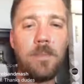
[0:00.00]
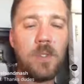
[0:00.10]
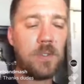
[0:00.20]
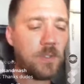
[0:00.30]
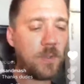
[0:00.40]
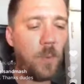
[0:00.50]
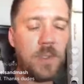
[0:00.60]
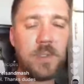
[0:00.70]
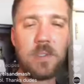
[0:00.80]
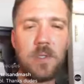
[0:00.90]
Tuesdays and
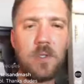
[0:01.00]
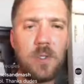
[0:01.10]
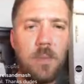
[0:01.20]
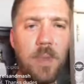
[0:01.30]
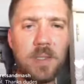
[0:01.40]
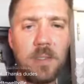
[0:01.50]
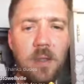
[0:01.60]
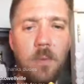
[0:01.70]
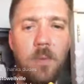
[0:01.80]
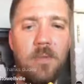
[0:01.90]
Wednesdays are usually the best day
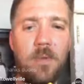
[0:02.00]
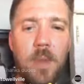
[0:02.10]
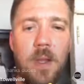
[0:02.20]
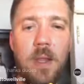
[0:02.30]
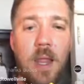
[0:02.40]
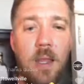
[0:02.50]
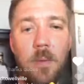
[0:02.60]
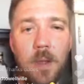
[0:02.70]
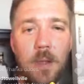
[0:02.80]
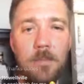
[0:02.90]
of the week for me
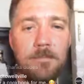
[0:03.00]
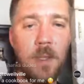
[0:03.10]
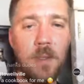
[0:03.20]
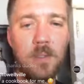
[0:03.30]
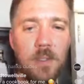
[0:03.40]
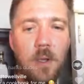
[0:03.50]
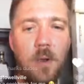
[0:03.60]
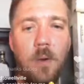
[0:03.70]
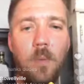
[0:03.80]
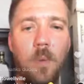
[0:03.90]
anyway,
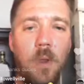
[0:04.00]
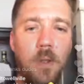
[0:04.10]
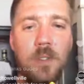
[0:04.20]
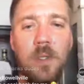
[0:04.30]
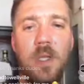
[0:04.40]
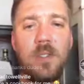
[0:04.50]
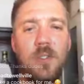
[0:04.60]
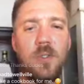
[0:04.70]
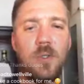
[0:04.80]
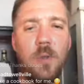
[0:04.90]
so one of those 2 days
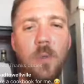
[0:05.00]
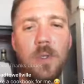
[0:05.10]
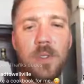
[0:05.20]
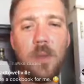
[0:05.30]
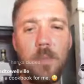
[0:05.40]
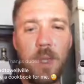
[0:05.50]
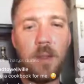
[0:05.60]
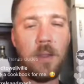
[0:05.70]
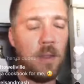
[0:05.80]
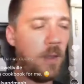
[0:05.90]
is usually what it's going to be.